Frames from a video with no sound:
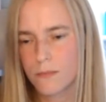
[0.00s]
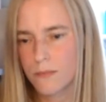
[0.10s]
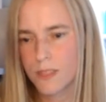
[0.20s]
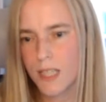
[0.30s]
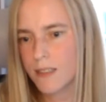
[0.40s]

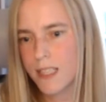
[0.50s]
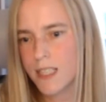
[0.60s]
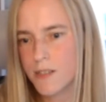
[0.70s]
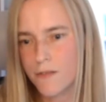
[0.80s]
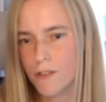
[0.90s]
10
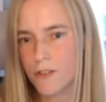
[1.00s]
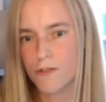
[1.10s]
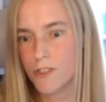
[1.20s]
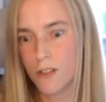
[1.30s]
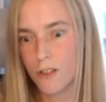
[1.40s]
years for
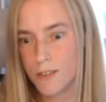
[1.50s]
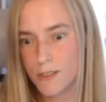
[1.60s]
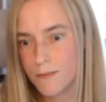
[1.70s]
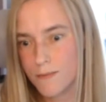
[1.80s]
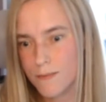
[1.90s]

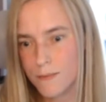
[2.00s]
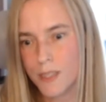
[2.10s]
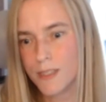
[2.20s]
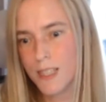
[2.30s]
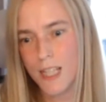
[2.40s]
$100,
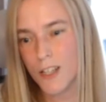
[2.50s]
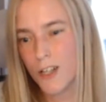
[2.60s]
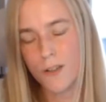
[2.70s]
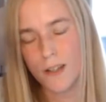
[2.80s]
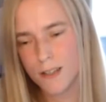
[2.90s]
because then I
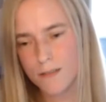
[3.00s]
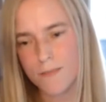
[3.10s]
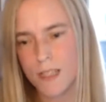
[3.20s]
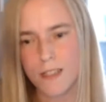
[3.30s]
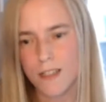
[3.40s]
know that
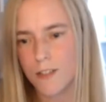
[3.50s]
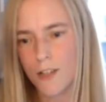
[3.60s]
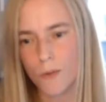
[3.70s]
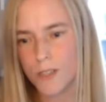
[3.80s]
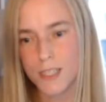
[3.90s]
actually
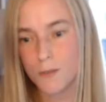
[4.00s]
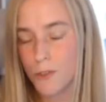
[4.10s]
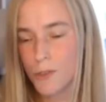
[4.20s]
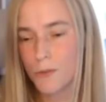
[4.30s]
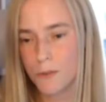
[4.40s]
no one did
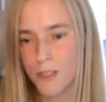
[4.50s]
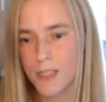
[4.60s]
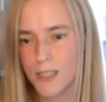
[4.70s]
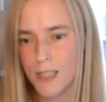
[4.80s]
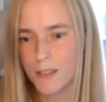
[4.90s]
want to upgrade
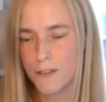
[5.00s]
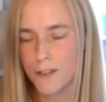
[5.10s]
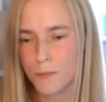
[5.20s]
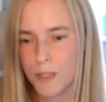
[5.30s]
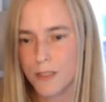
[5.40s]
to that in the
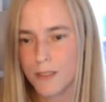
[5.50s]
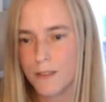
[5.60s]
first place.